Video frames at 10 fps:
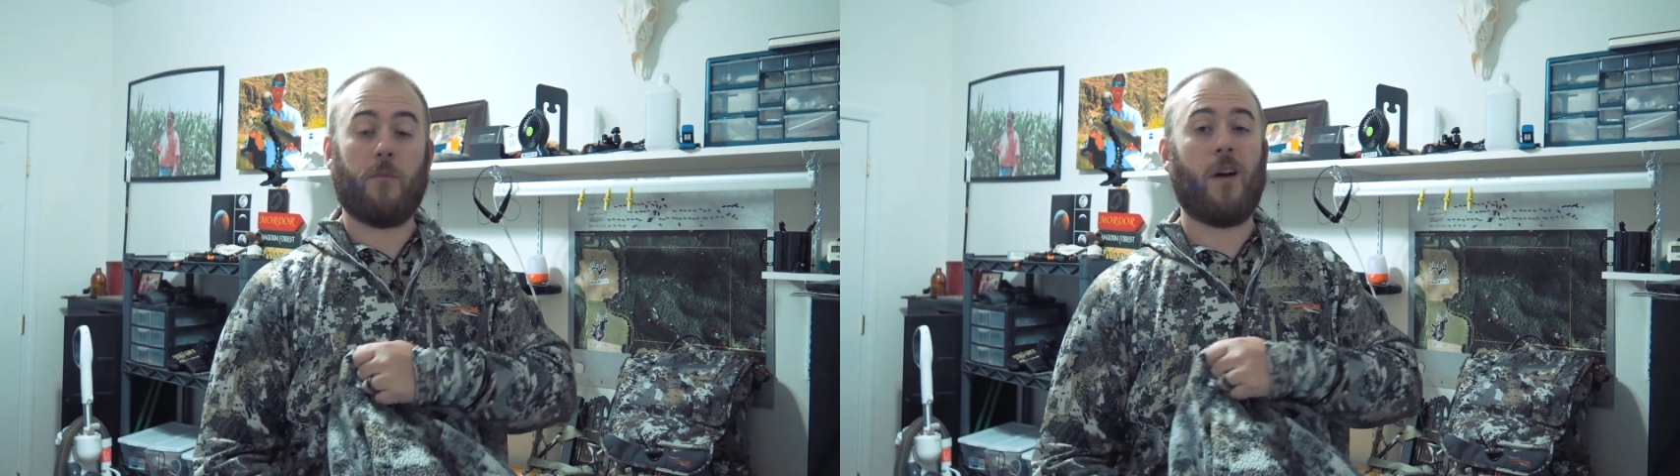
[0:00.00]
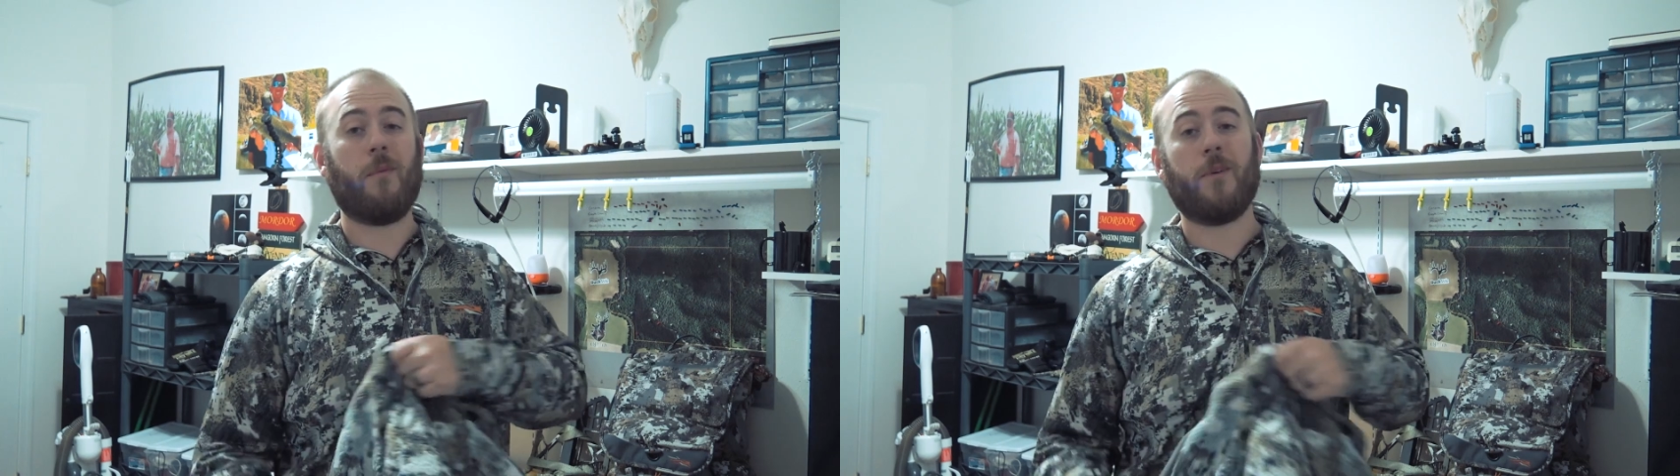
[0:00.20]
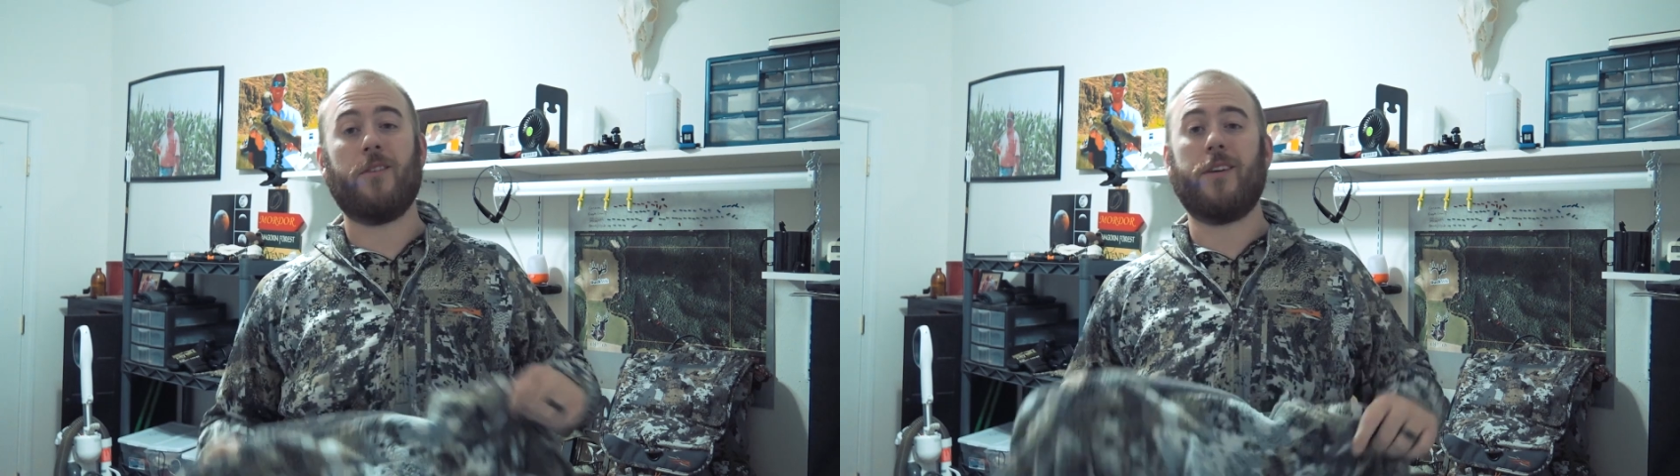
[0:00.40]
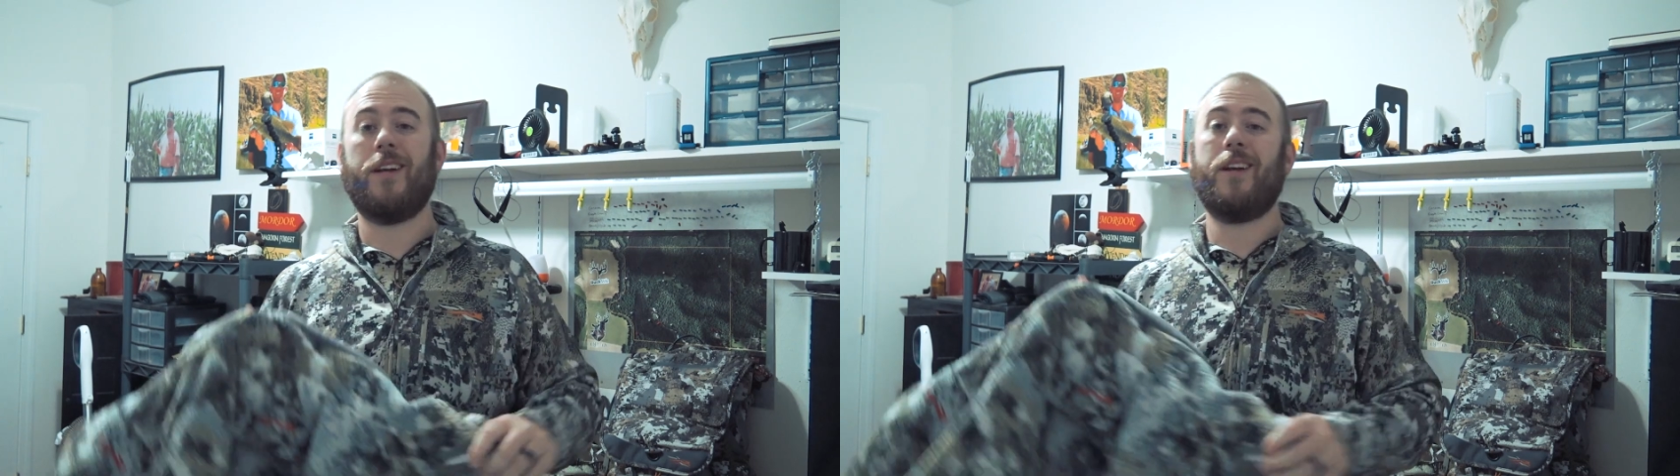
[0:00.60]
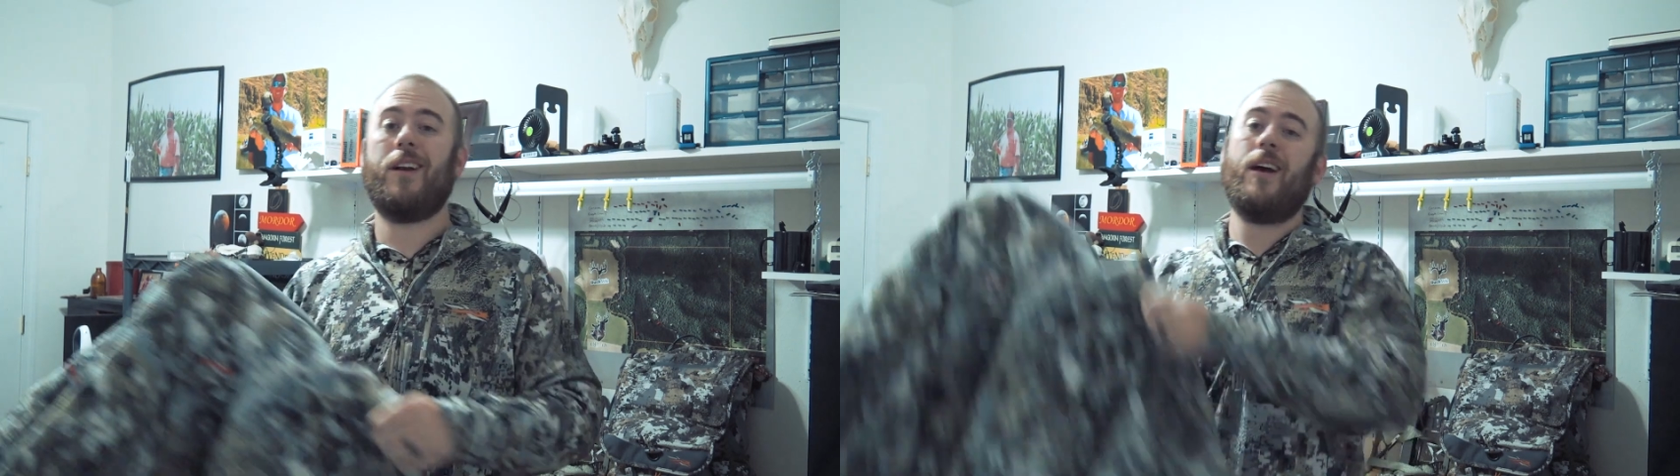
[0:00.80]
probably gonna get
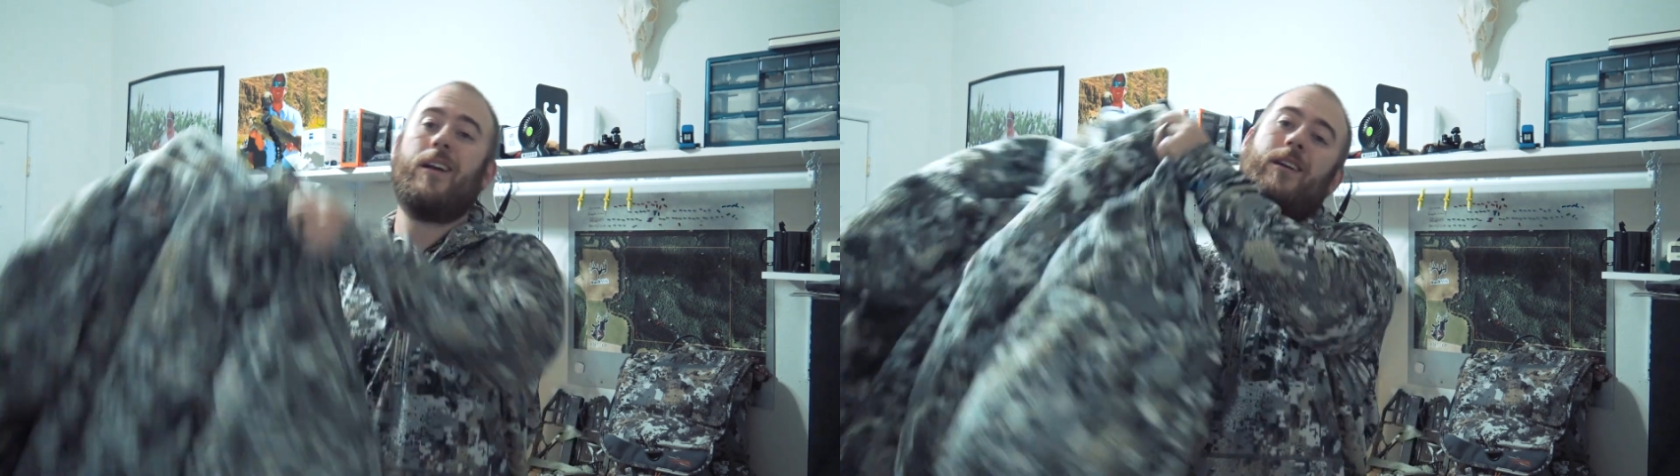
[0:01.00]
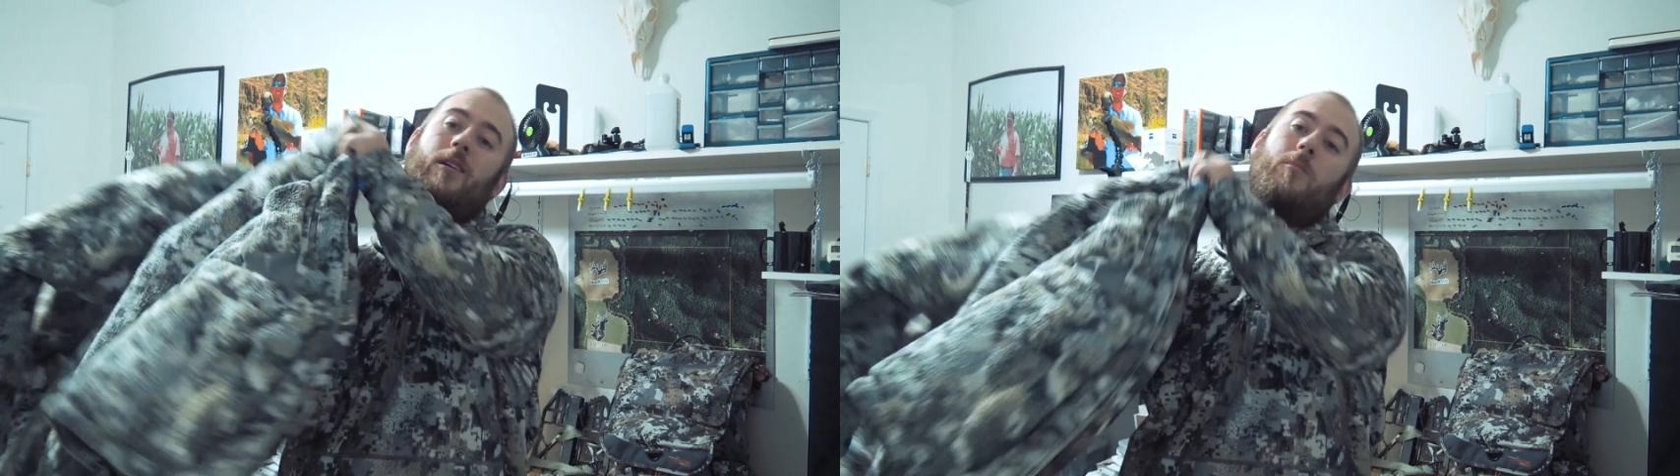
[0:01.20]
in and out of here